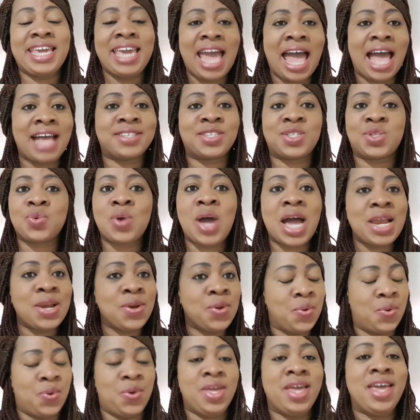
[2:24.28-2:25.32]
Yeah,
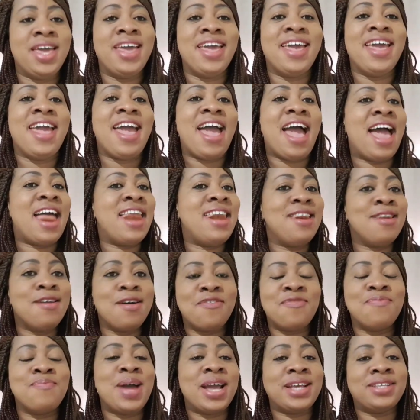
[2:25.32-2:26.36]
swallow. I
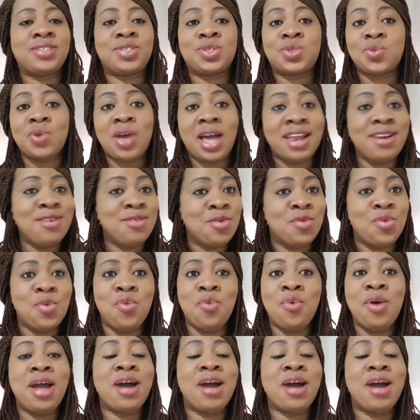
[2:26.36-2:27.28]
love my swallow.